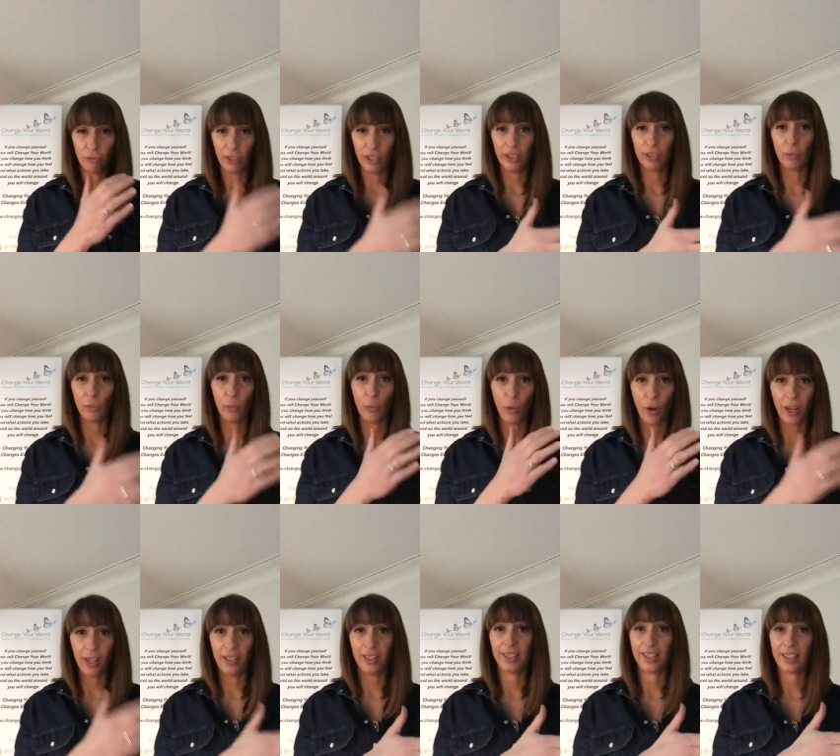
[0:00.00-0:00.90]
reason
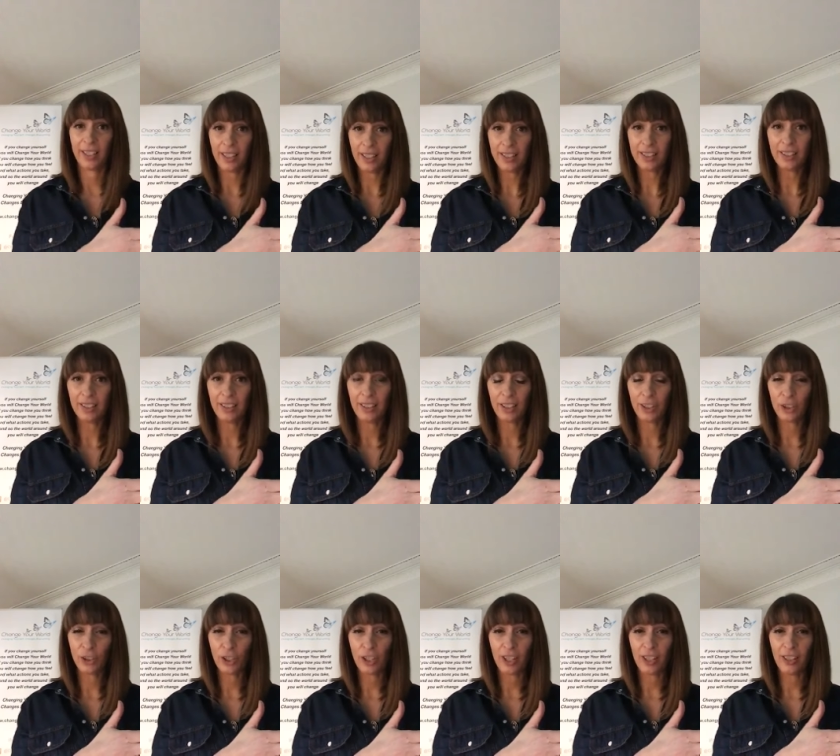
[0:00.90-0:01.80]
why I started
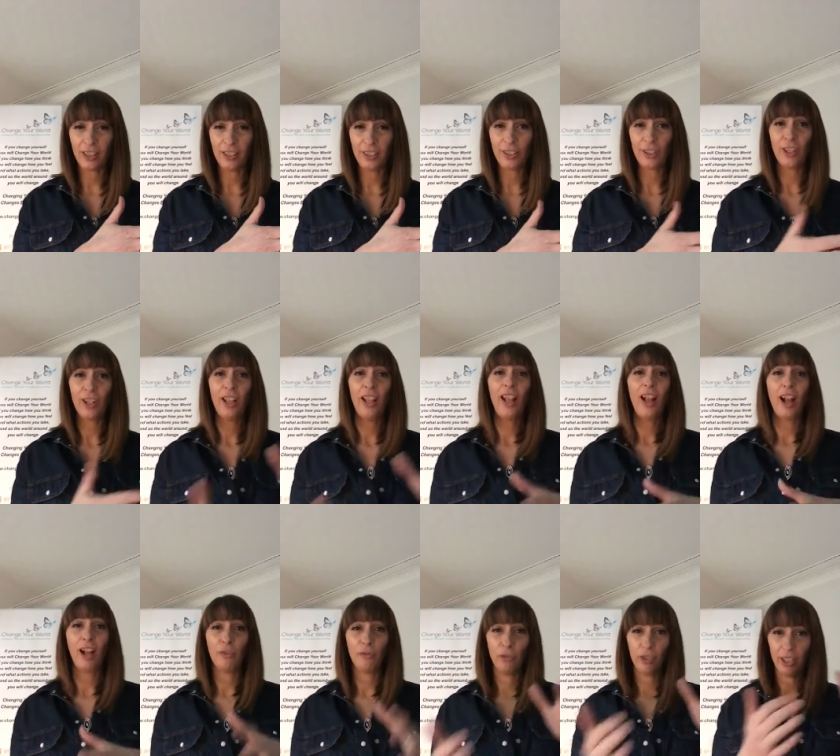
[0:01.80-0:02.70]
this challenge
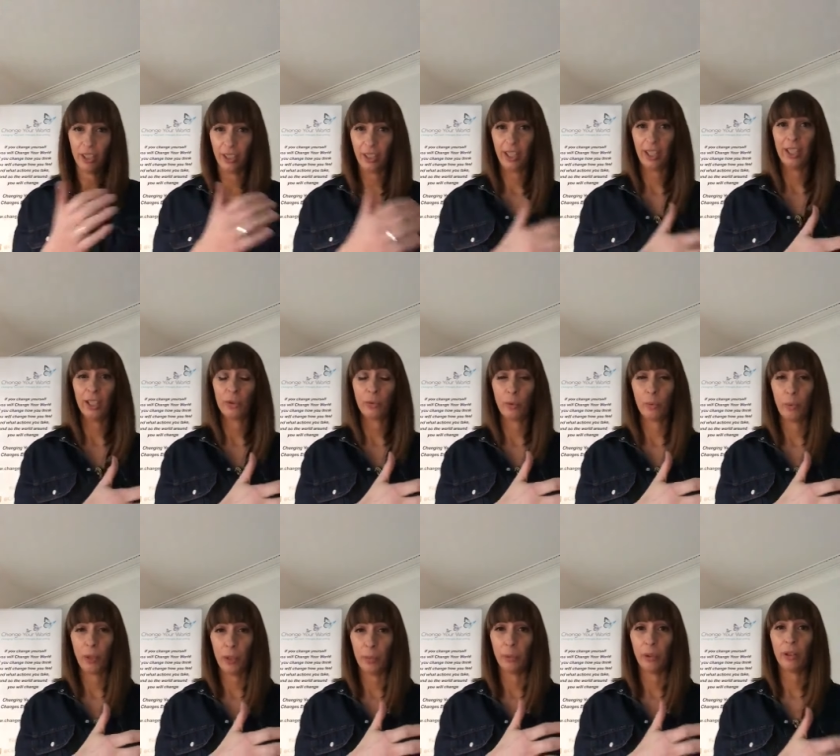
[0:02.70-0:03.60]
and re engage with
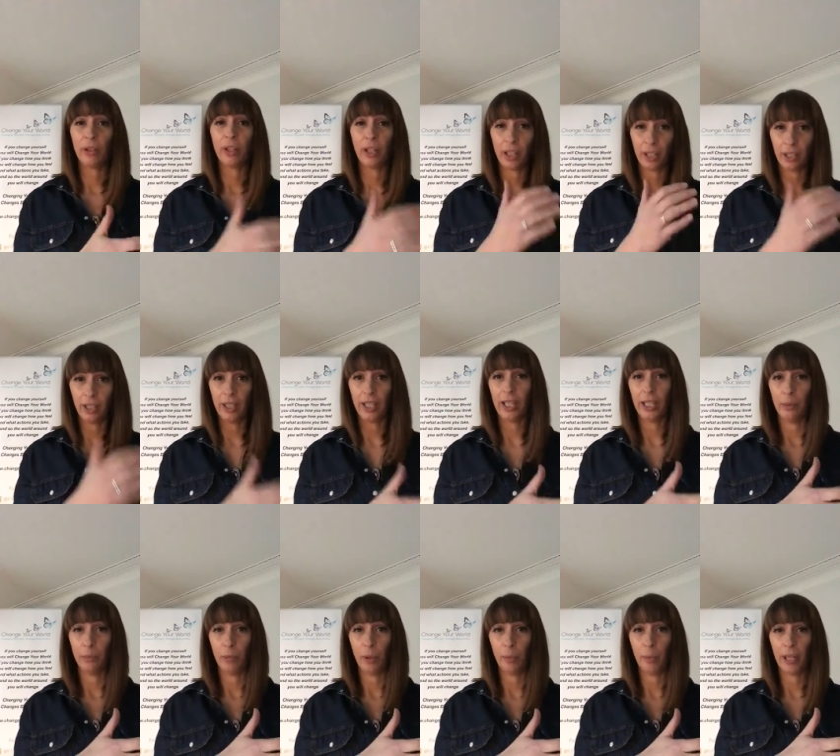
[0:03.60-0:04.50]
people that are going to
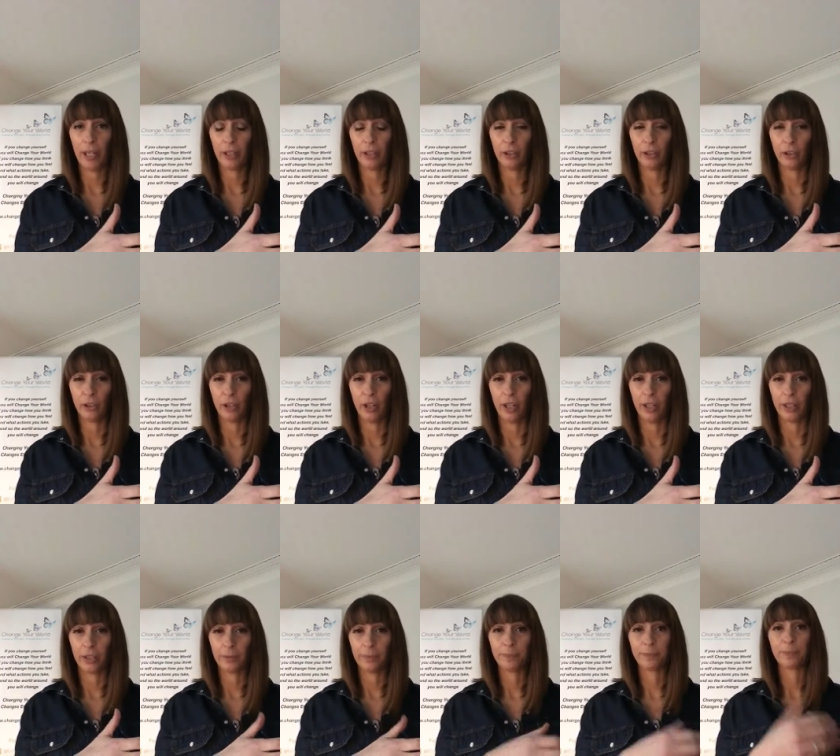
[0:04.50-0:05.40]
keep me back on
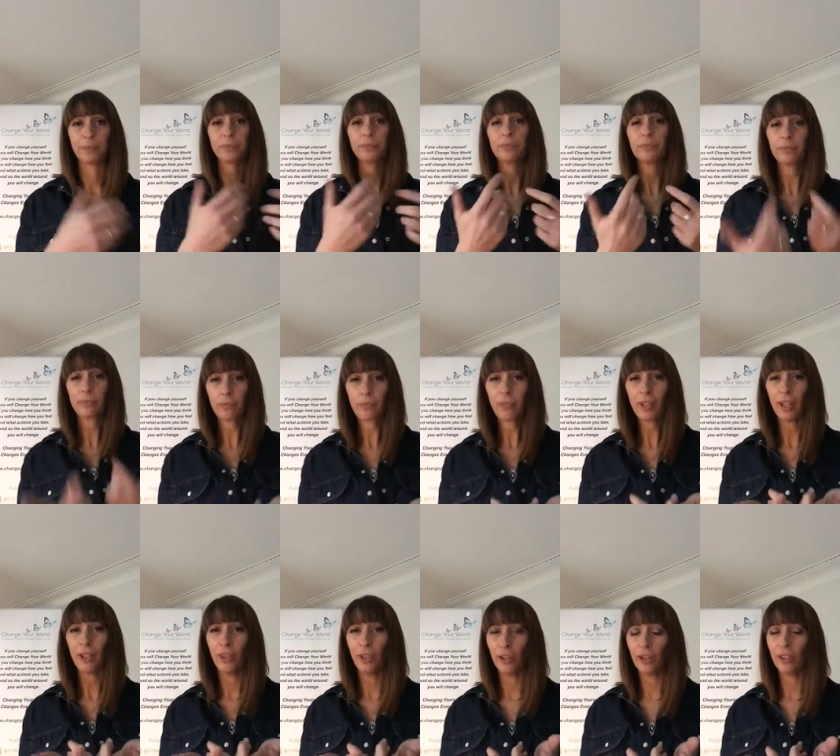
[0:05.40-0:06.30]
track.
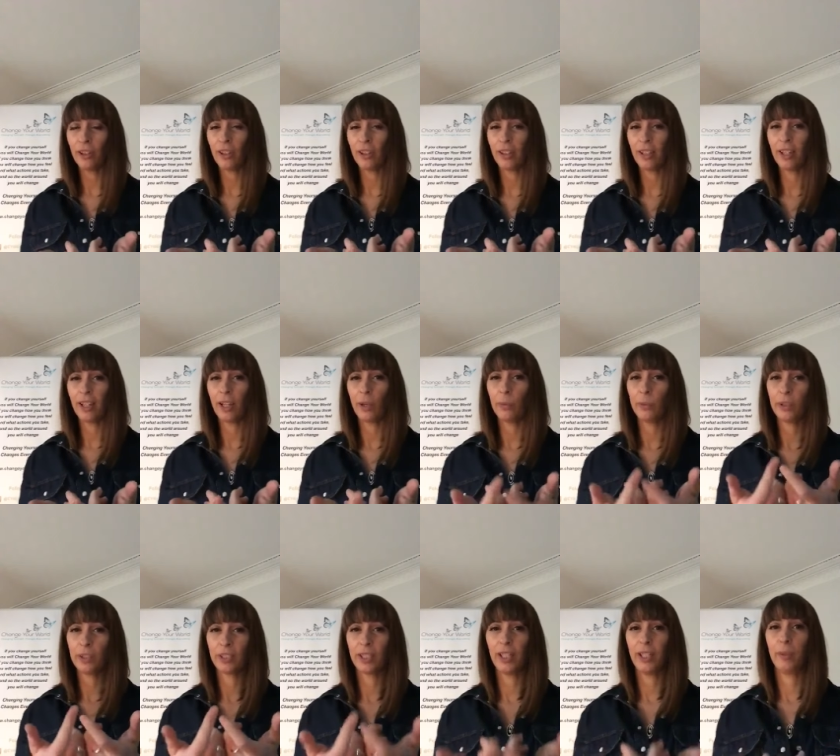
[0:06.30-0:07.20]
The other thing I
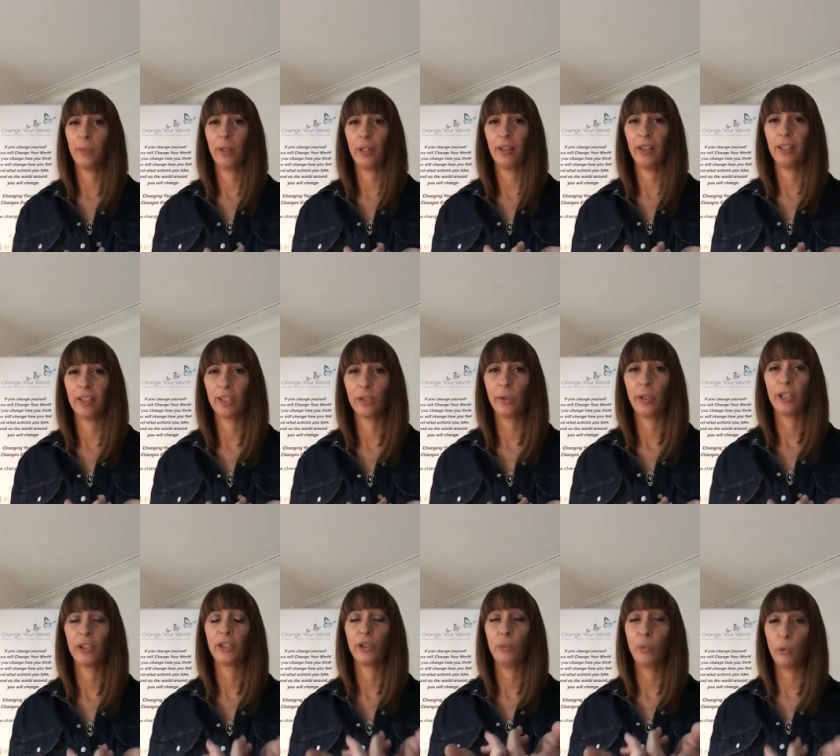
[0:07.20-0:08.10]
would say about this
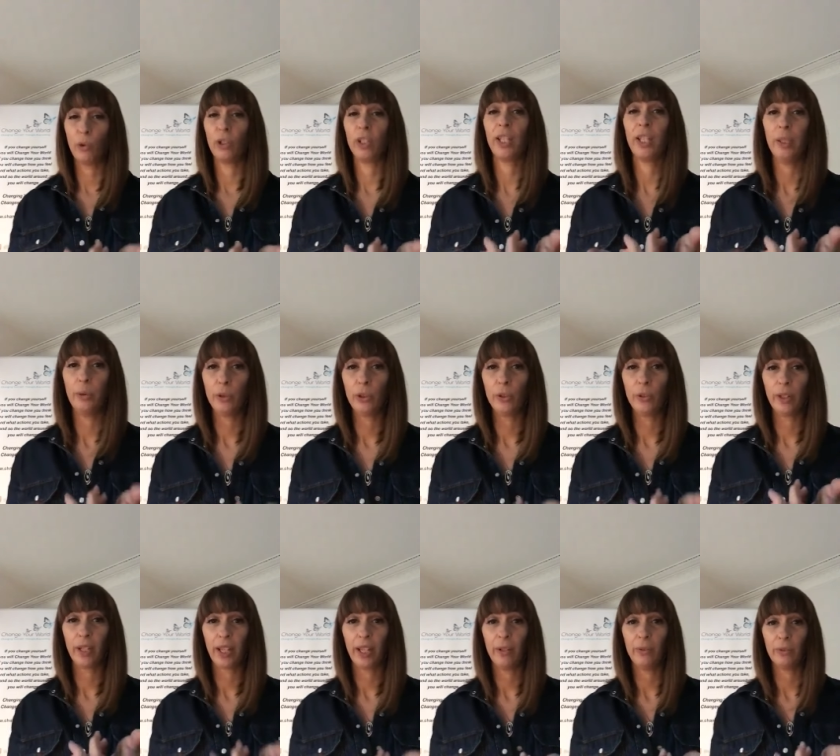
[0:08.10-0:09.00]
question, what keeps you
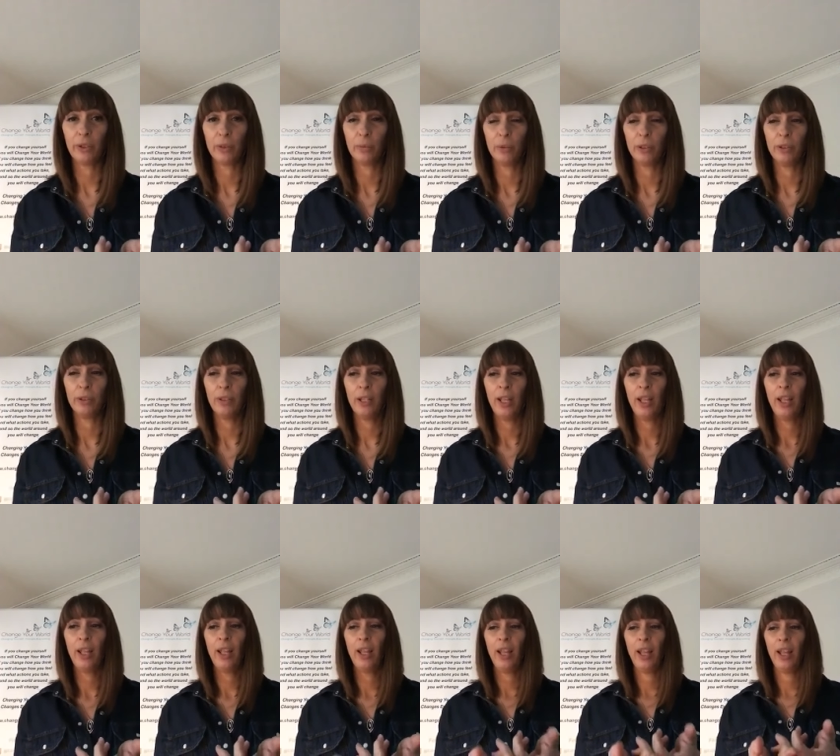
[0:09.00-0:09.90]
accountable,
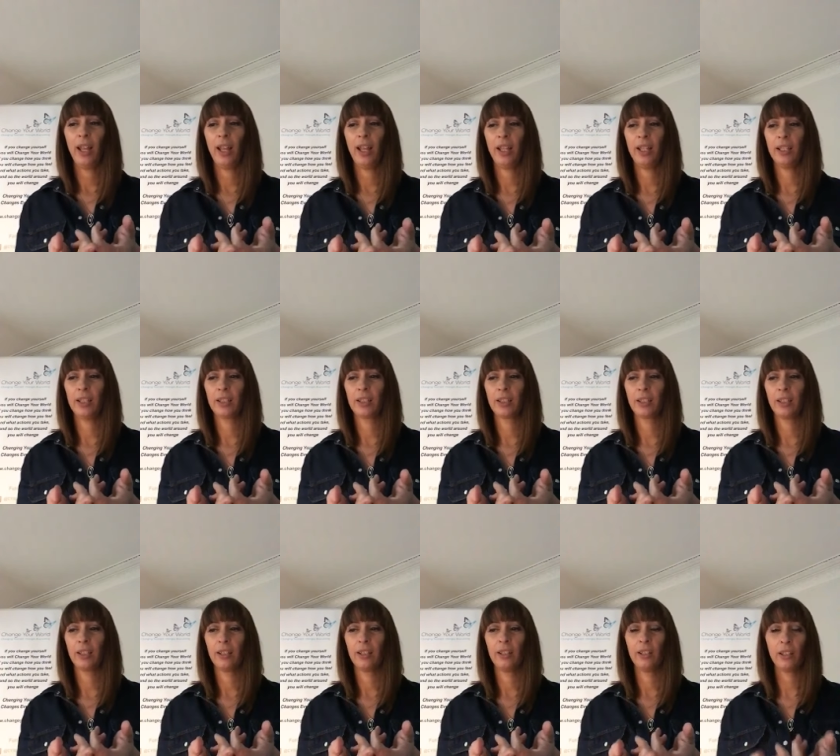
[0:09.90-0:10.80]
is
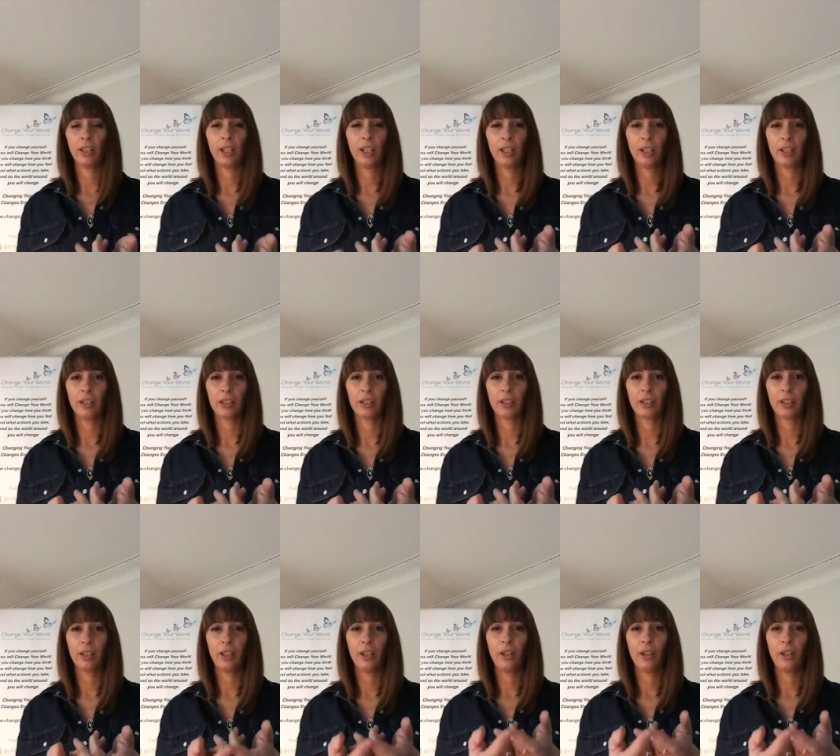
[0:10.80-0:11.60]
look at